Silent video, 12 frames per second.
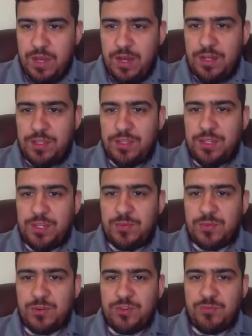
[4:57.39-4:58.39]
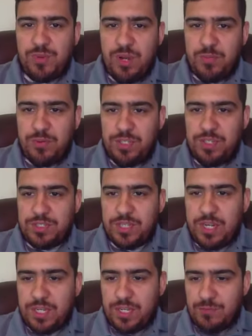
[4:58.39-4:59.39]
on the number of properties
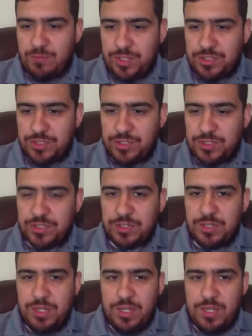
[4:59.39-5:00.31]
that I can register?